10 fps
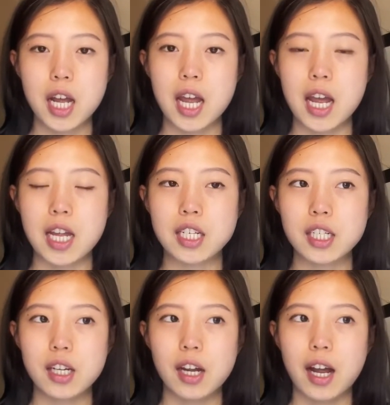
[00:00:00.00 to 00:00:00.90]
And
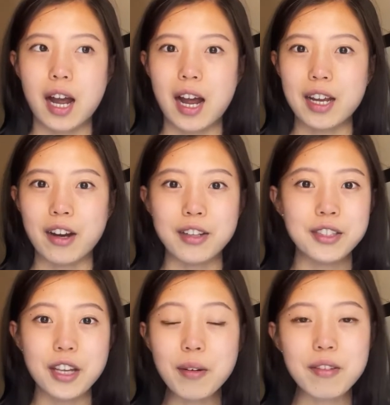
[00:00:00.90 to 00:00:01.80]
I got
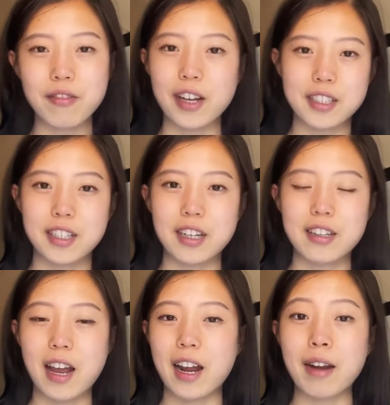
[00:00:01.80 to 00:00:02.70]
so invested
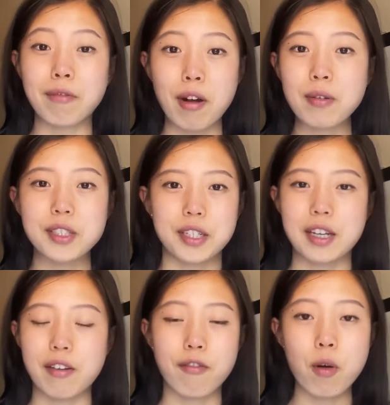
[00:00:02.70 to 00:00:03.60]
that I wrote like
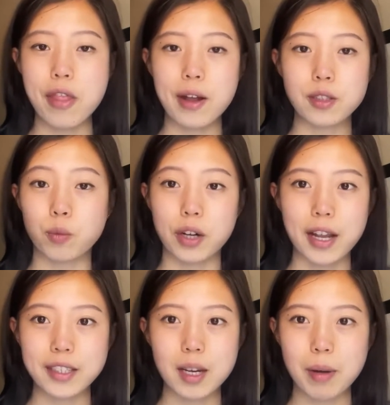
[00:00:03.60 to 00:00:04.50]
a 4,000 word
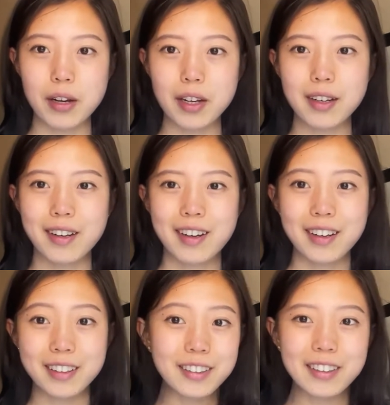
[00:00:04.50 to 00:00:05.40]
essay about it.
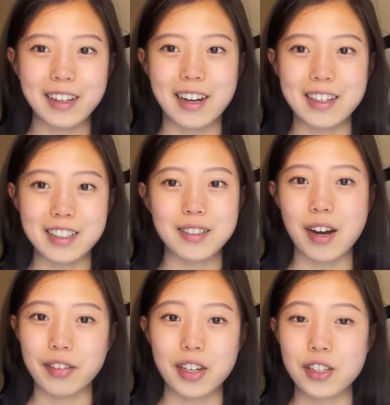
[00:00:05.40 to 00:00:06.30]
Clearly, I do
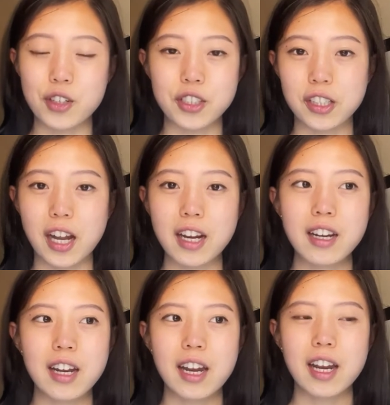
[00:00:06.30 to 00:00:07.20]
have an interest in that,
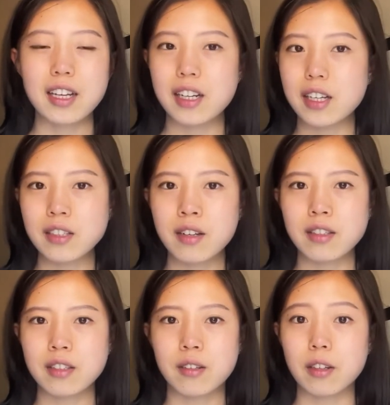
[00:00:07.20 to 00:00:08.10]
and it doesn't
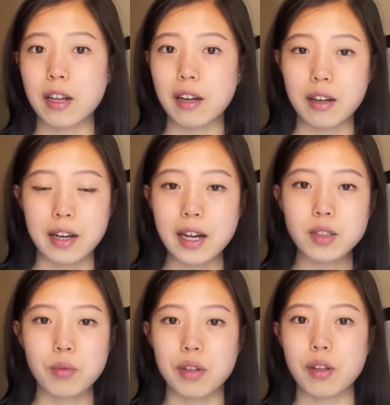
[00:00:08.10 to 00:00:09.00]
necessarily connect
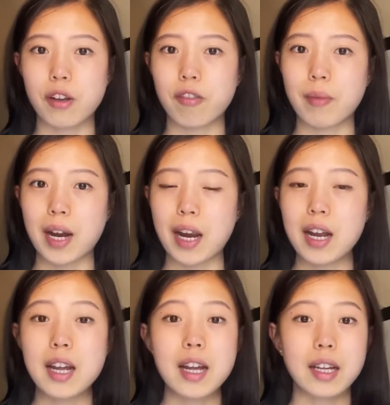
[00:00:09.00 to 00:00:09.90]
with a lot of my
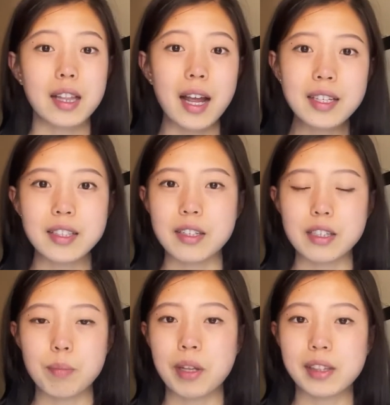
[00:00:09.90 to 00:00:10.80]
classes,
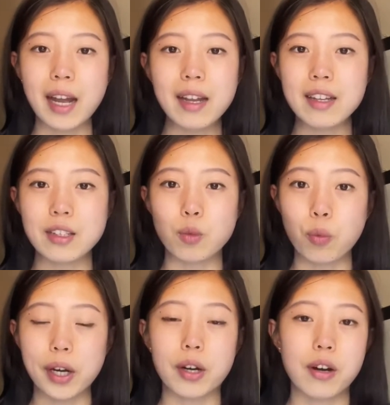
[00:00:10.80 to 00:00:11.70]
but that is
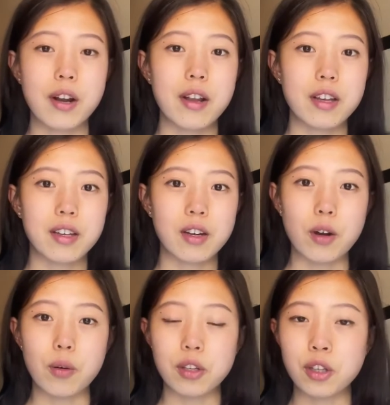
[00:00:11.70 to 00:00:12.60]
where you
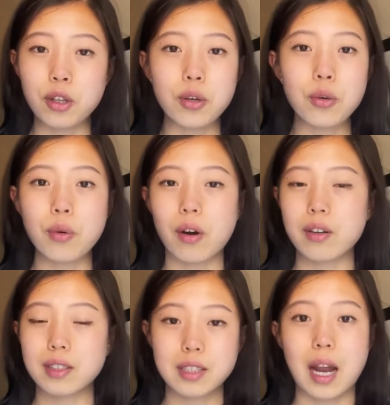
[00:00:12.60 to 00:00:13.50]
know you
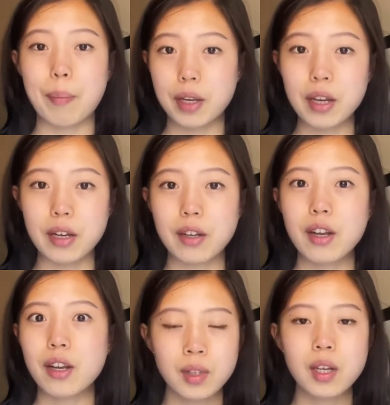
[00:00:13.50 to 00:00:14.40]
step in.
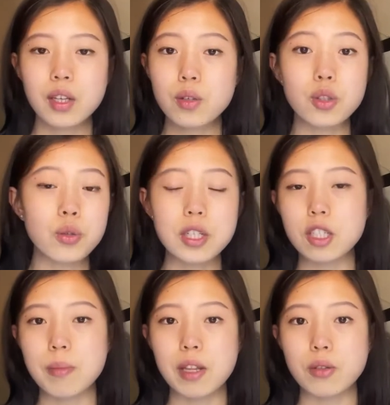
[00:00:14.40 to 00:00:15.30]
You do need
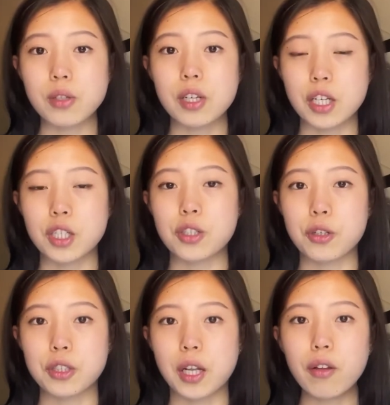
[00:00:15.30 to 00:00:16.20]
to make those connections
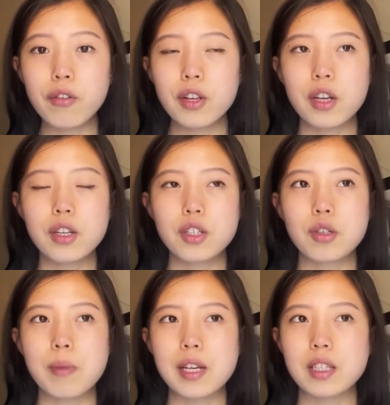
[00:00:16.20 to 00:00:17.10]
yourself to
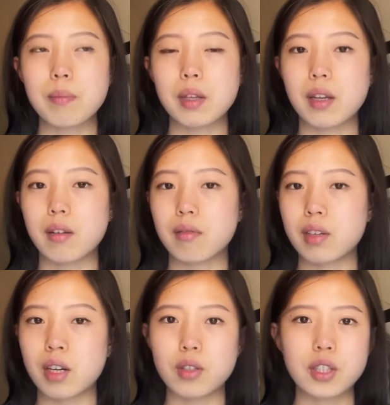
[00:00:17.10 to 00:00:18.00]
make something,
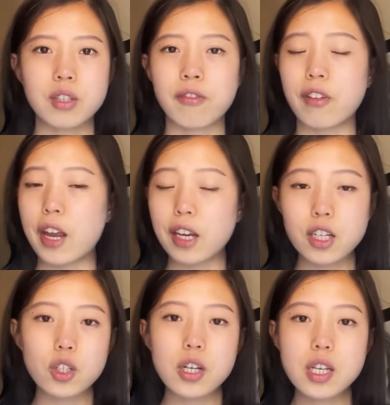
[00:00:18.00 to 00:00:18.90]
you know, just a vague
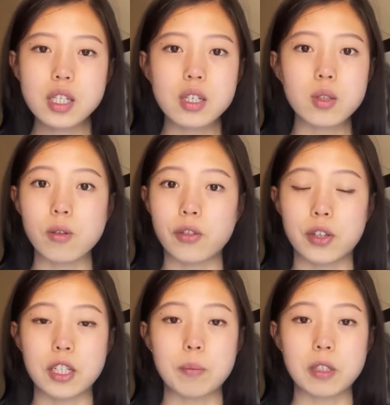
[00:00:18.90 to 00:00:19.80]
interest into a
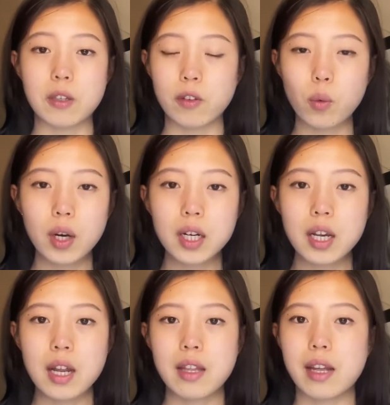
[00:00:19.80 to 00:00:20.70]
very specific one
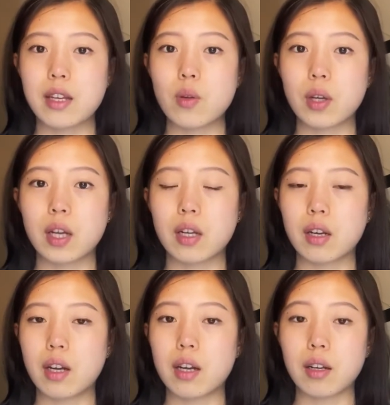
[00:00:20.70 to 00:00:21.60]
that you can
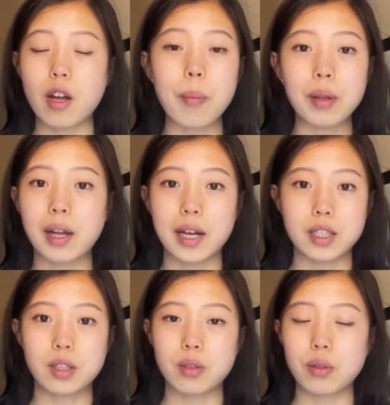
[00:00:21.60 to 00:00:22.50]
uh, apply to